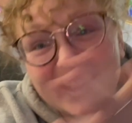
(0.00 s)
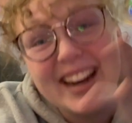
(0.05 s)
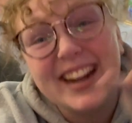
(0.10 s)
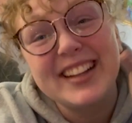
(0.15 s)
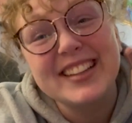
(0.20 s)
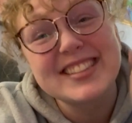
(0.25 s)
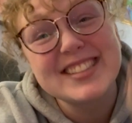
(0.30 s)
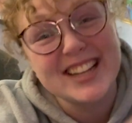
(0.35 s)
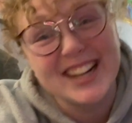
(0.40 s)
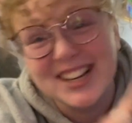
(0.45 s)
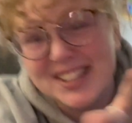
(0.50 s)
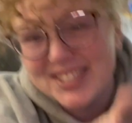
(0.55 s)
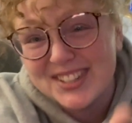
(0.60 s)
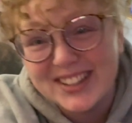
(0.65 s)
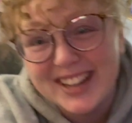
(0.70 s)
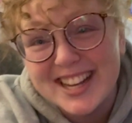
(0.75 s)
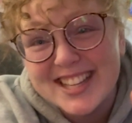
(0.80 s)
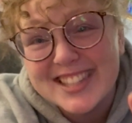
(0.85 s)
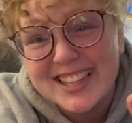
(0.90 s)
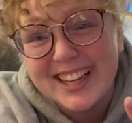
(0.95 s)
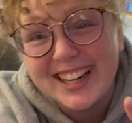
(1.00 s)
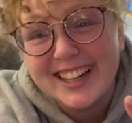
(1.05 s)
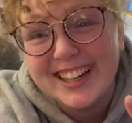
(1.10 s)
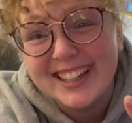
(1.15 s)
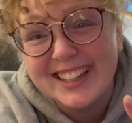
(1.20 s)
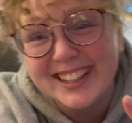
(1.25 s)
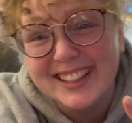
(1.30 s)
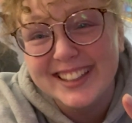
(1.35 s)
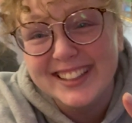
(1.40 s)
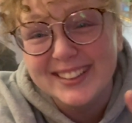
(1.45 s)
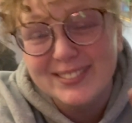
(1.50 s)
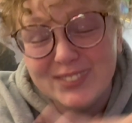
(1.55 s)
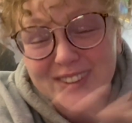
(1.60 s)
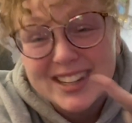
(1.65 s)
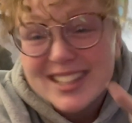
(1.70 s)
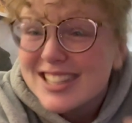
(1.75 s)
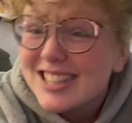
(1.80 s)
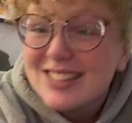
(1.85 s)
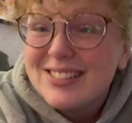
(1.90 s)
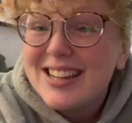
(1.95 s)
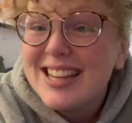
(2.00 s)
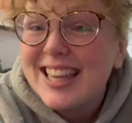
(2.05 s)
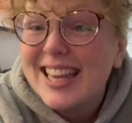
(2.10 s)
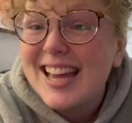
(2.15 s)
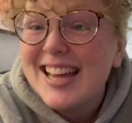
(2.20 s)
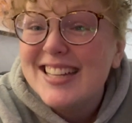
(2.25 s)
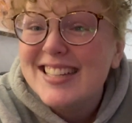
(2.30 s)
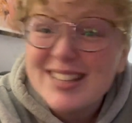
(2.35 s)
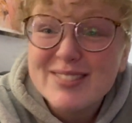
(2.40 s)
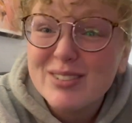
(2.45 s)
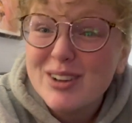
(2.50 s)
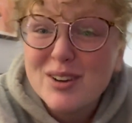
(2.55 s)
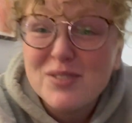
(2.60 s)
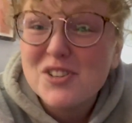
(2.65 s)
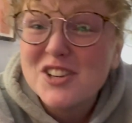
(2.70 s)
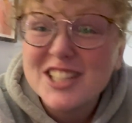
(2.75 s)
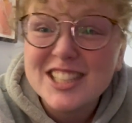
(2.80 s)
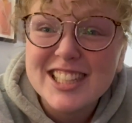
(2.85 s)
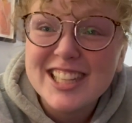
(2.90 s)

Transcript: I'll talk to you guys later. But it's the weekend. We're officially